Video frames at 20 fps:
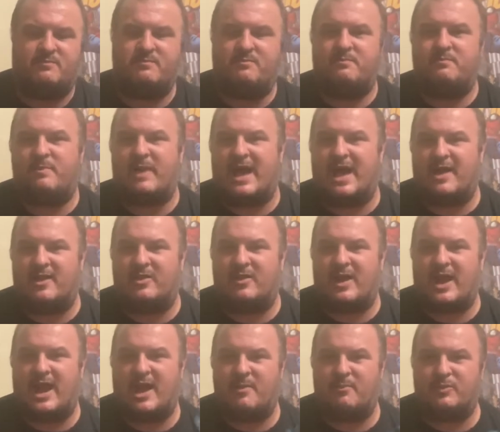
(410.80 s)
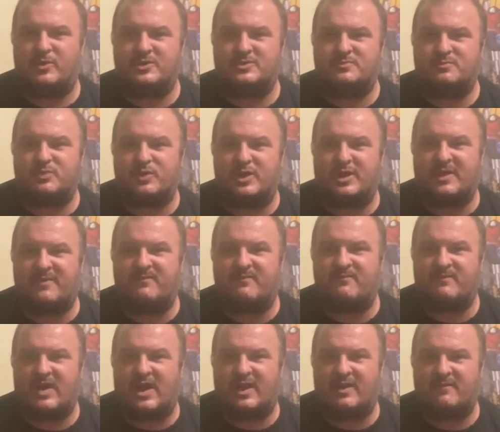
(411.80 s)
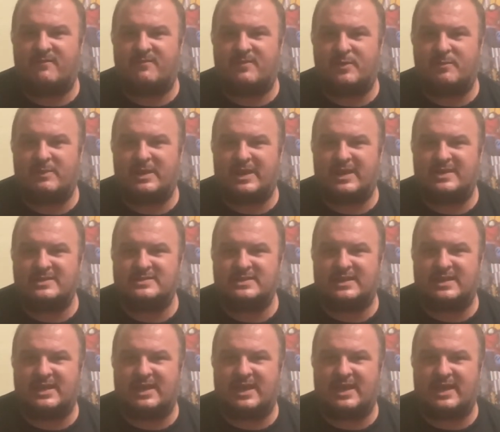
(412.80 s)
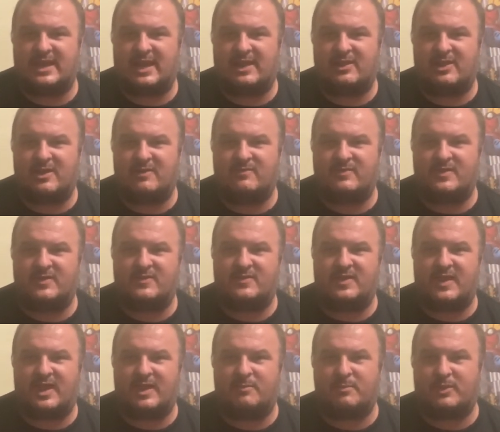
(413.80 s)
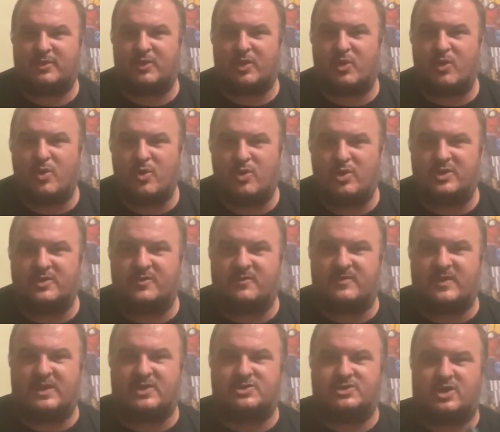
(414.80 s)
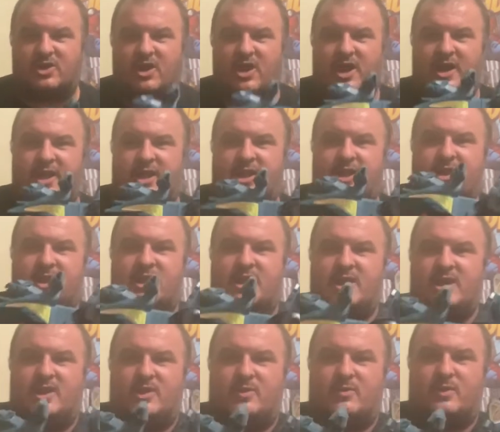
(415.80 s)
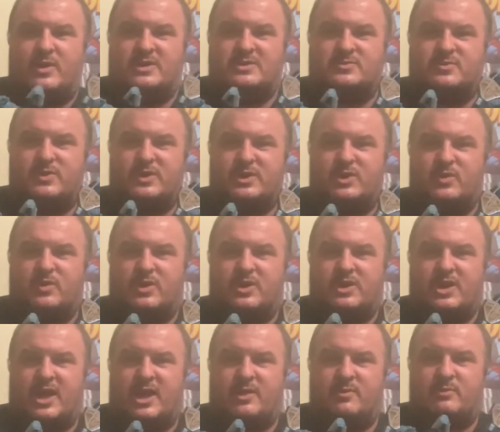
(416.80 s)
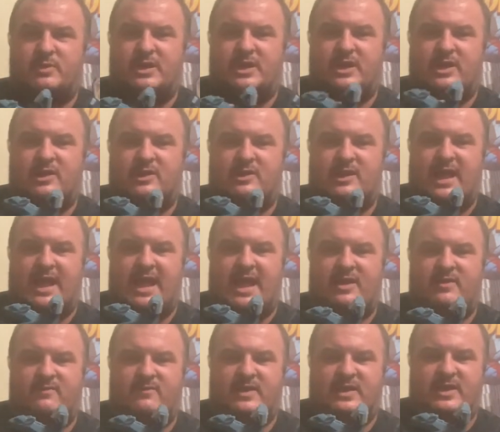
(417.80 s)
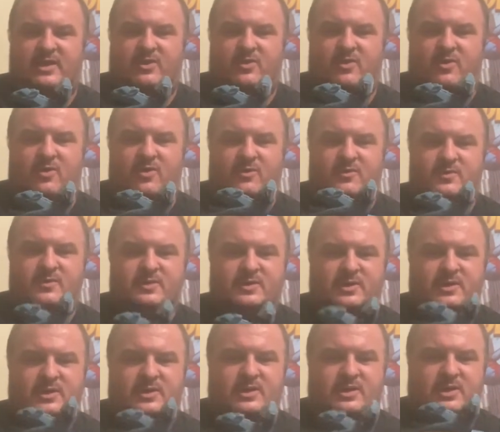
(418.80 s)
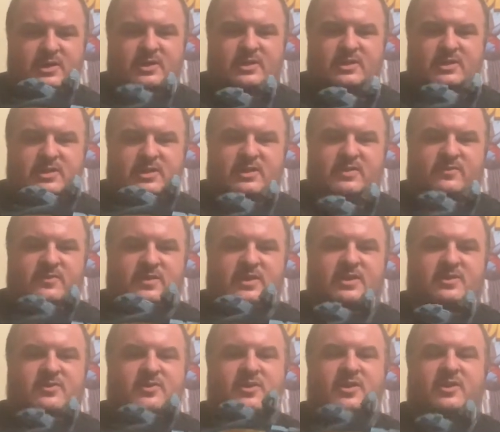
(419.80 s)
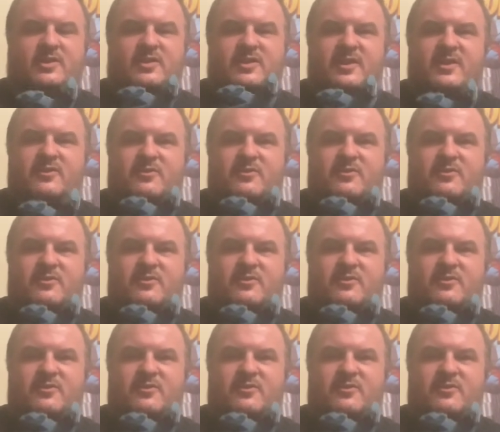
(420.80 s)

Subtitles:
Battle Ram was pretty fun for me as a kid. I loved this thing, but the coolest feature on it was when you were done being a land vehicle, if you took this